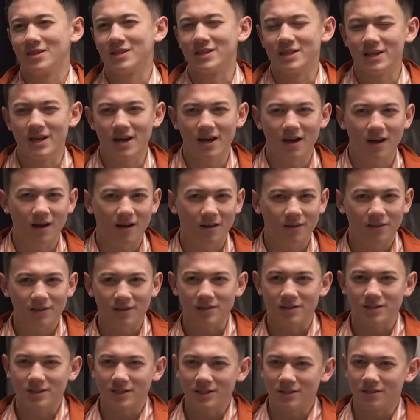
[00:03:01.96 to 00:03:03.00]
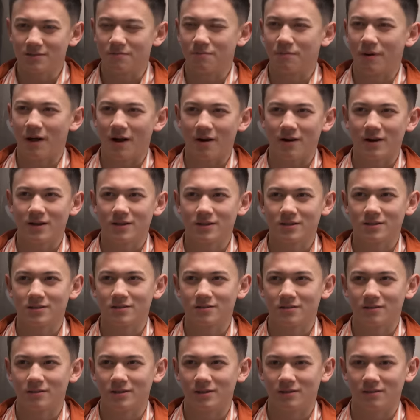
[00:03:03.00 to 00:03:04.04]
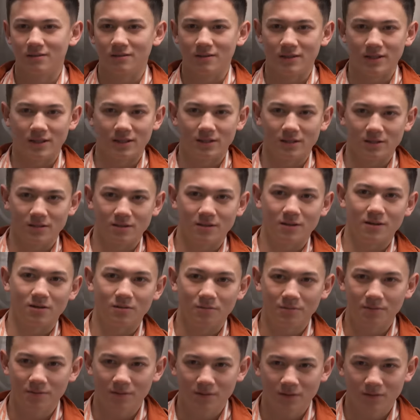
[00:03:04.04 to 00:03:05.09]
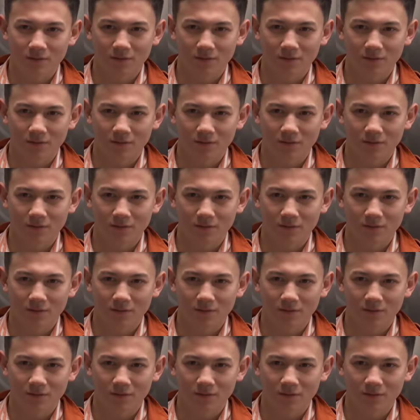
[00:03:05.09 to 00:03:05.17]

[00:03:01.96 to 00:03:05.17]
Yeah, I think she's embarrassed and it doesn't help.